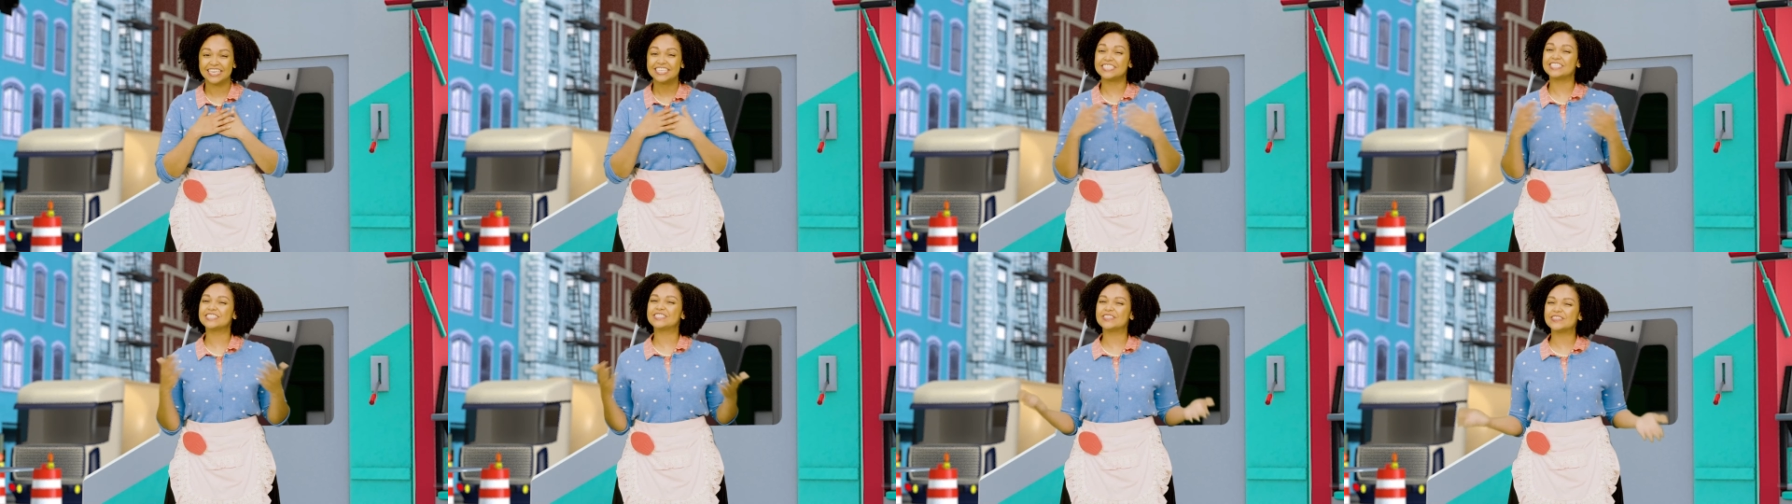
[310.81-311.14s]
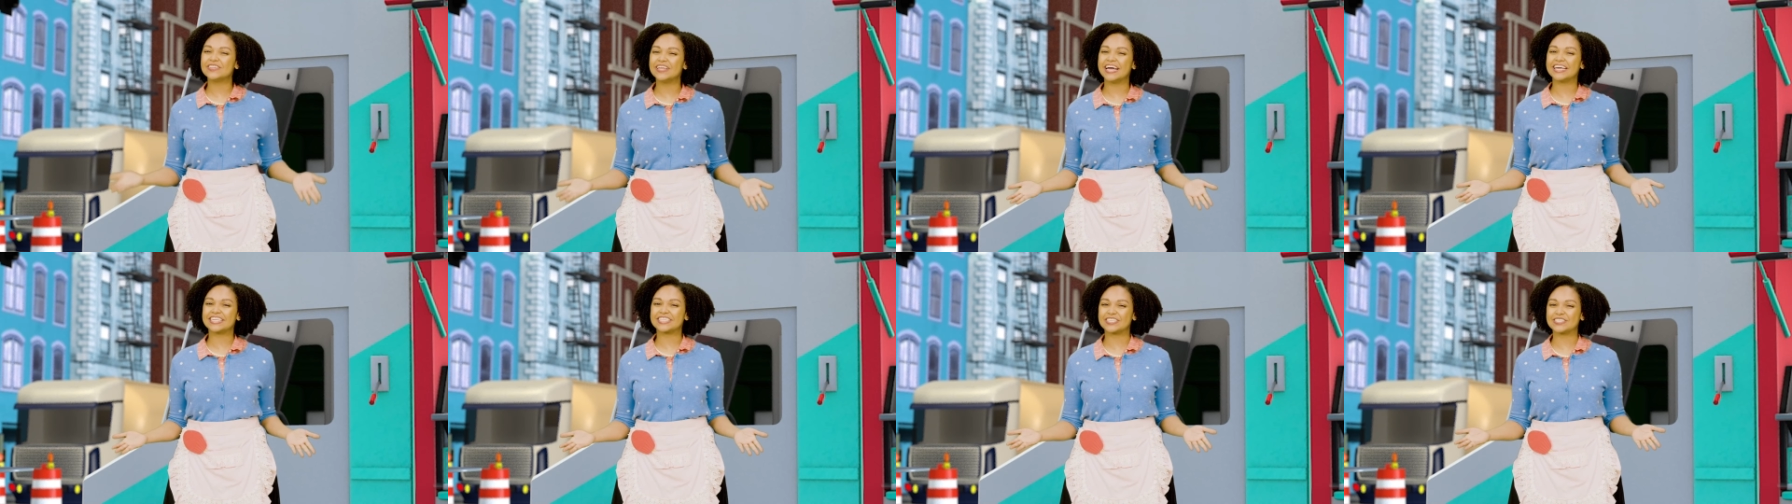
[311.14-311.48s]
Did
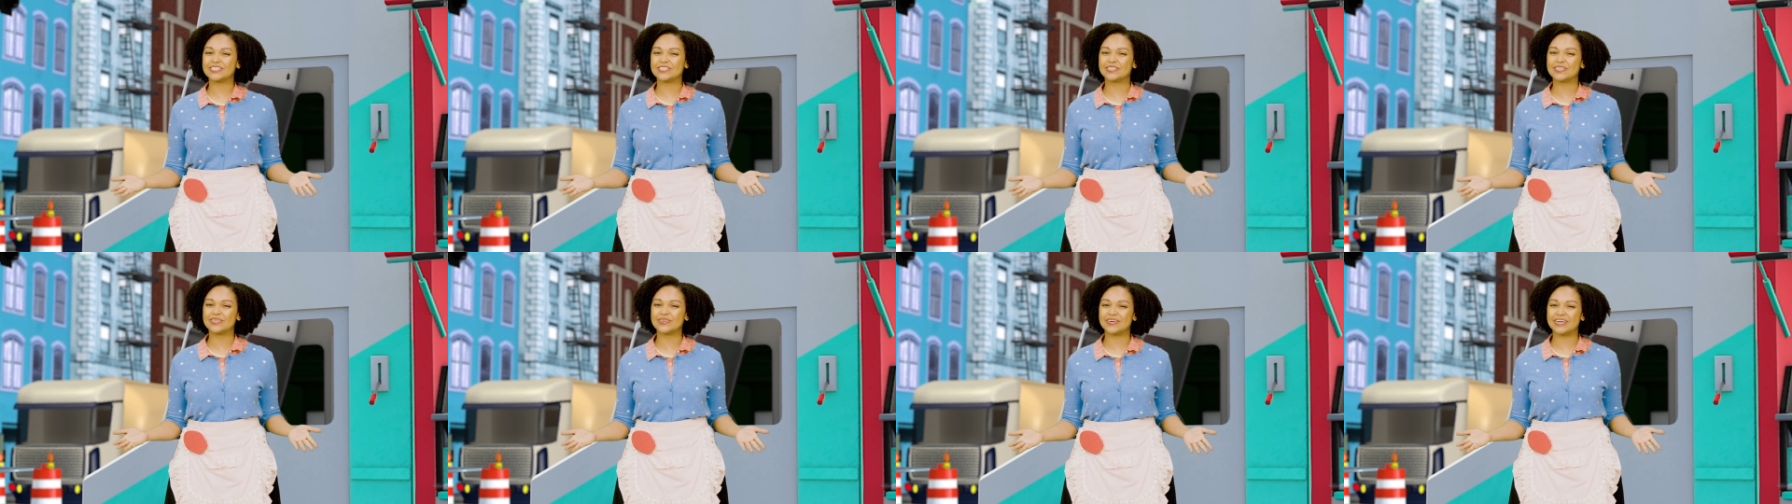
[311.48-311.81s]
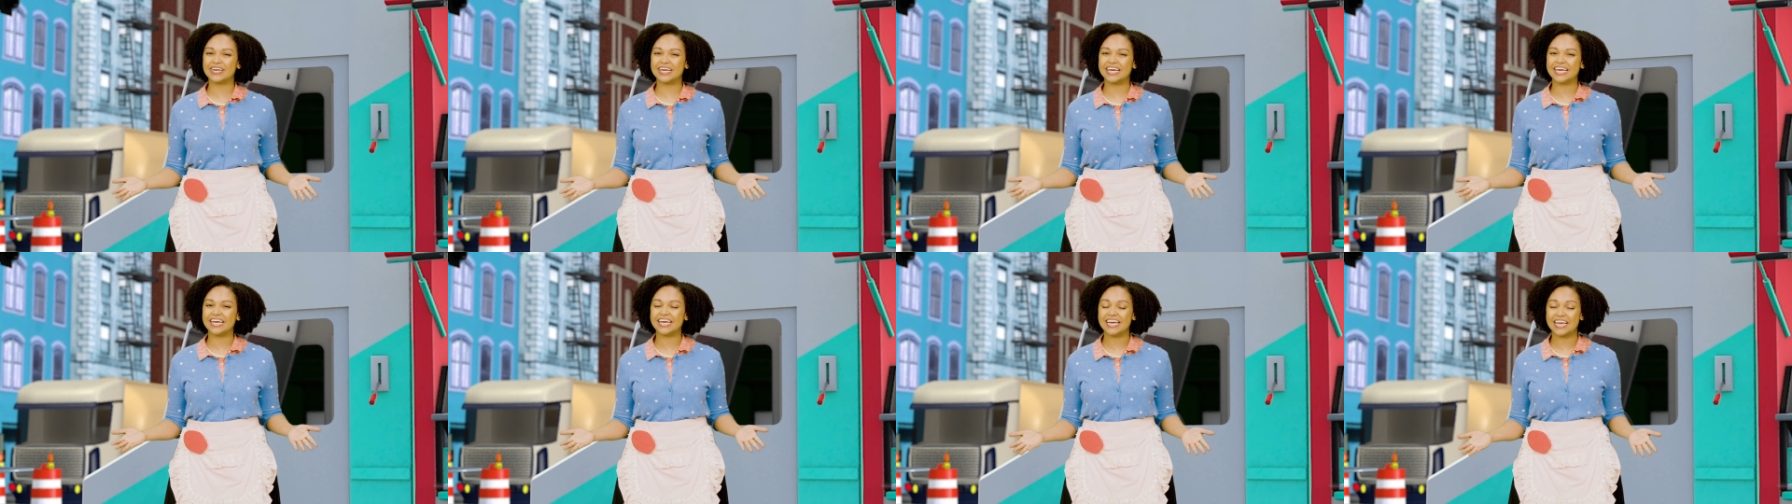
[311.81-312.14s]
you like the
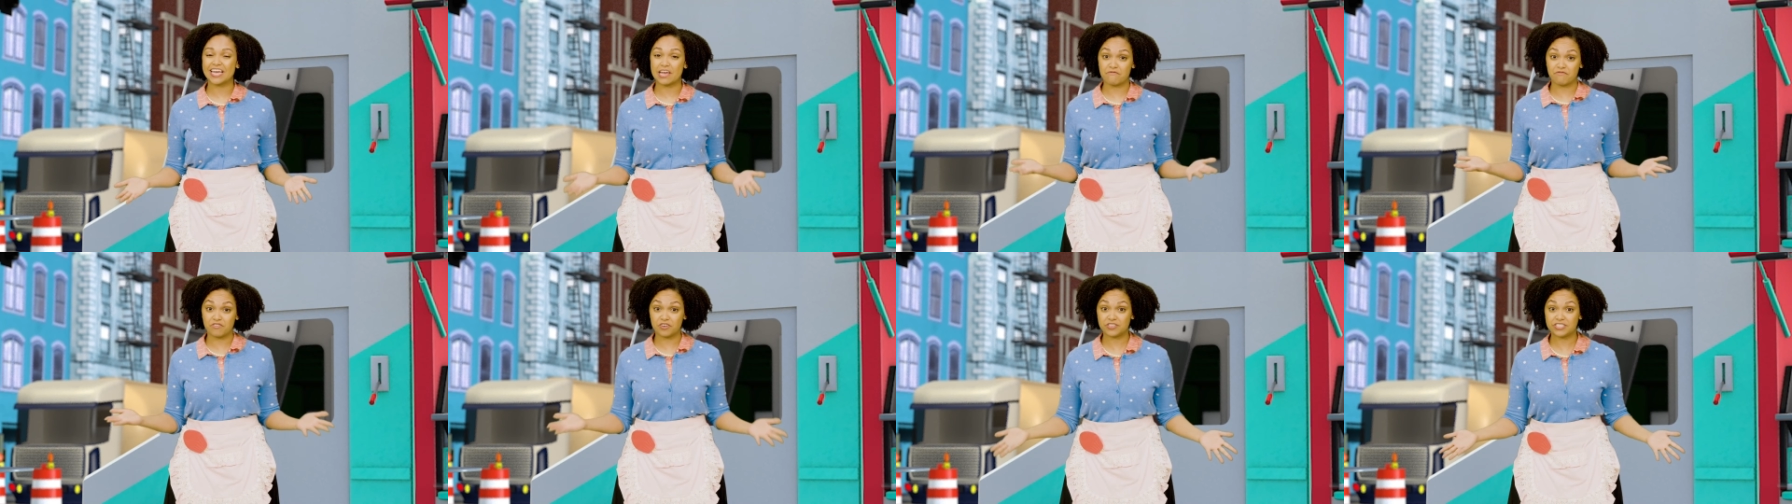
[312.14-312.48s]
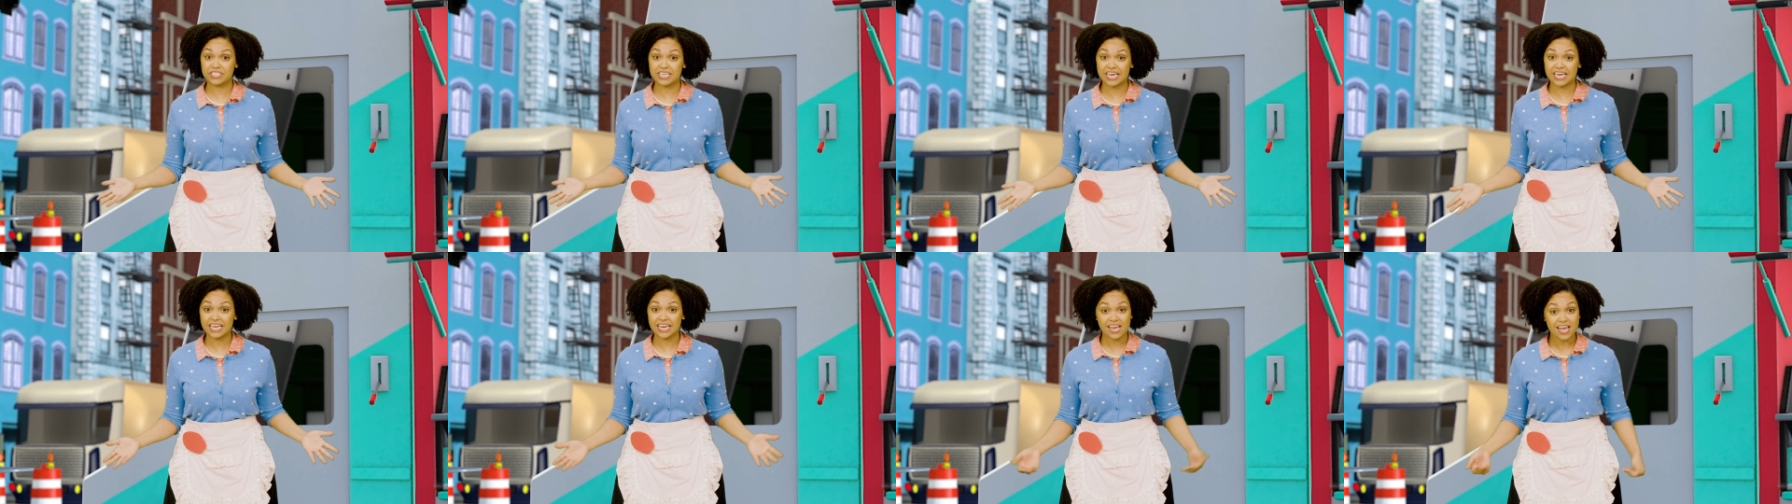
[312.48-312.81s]
story? If you
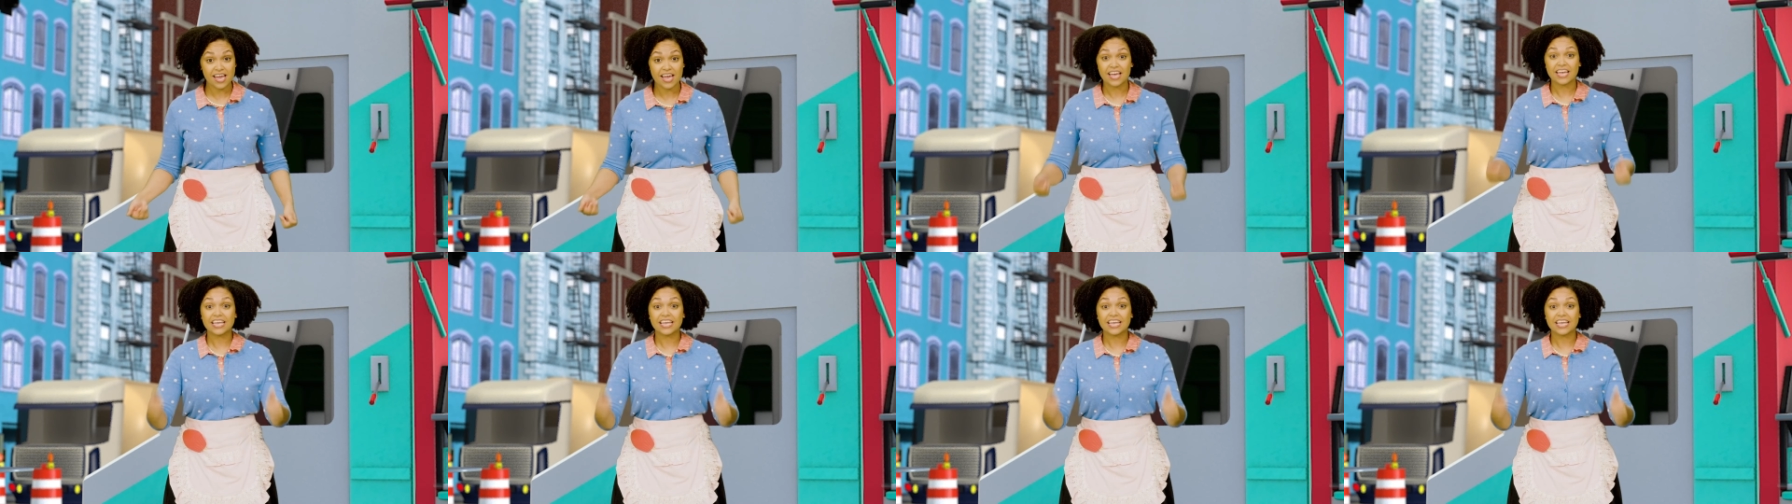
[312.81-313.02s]
did,